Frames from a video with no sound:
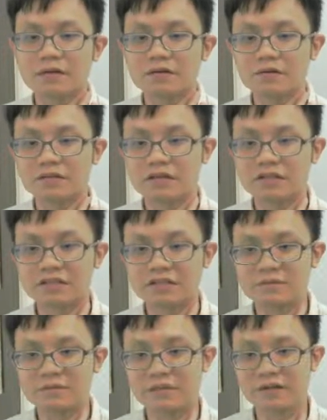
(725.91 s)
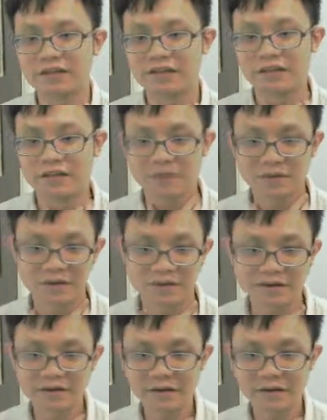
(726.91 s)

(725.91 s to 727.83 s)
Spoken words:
So this is periodic table